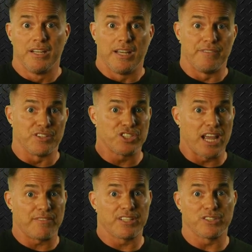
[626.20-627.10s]
If the
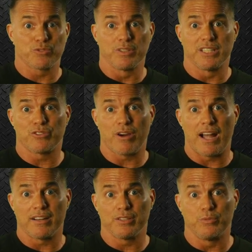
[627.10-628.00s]
shaft gets really
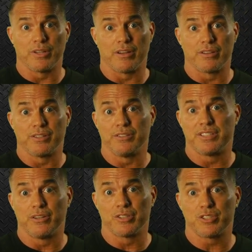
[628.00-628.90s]
crowded with other
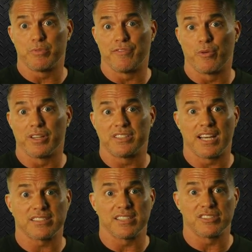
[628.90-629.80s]
utilities before the
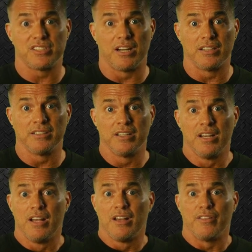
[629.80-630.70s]
testing's done,
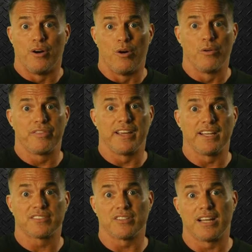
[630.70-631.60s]
the whole thing
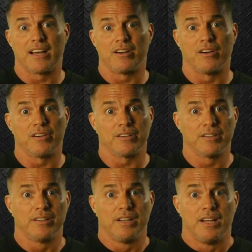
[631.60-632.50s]
gets a lot harder.
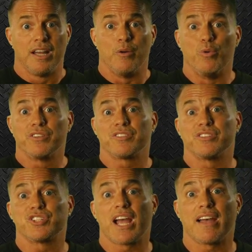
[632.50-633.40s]
And once the
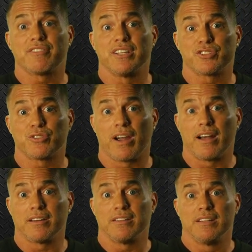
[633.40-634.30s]
shaft gets
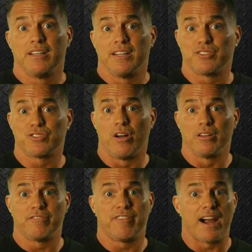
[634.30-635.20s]
crowded,
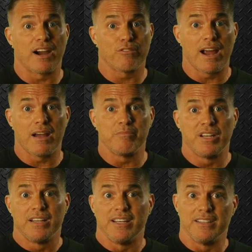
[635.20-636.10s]
installing fire wrap,
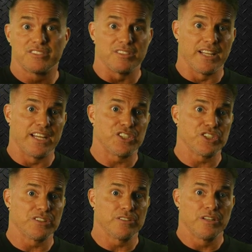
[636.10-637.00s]

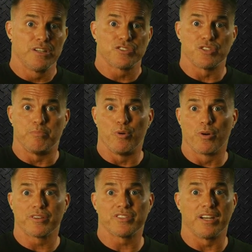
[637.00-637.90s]
insulation,
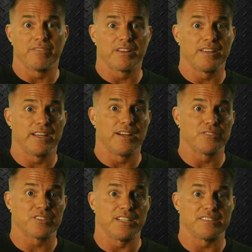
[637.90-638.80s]
supports, and everything
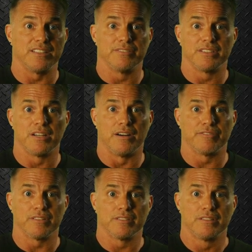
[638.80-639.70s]
else gets even
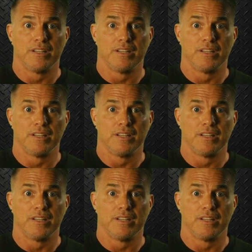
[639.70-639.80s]
tougher.